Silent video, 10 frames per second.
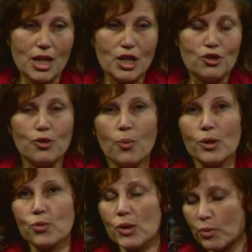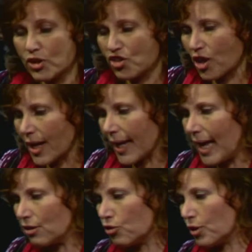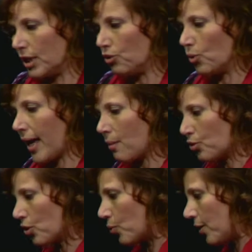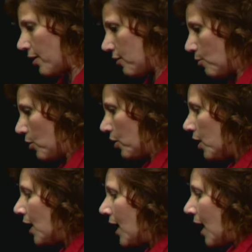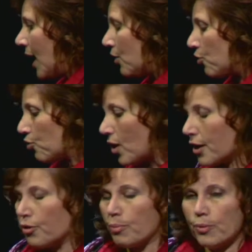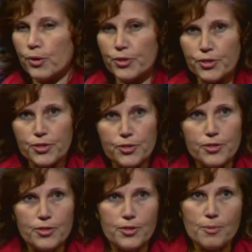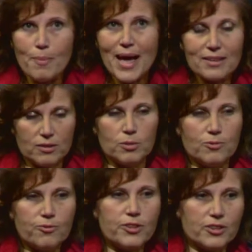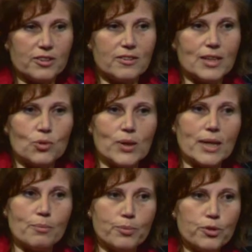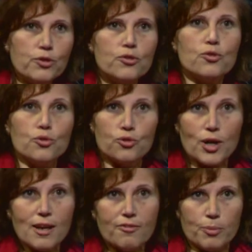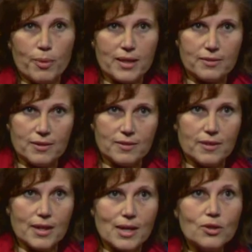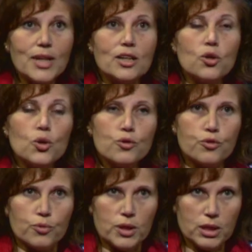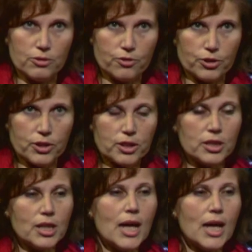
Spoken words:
So what we were trying actually to capture with this model, to try to put the maximum physics that we can put to drive the plastics around, and also in the vertical,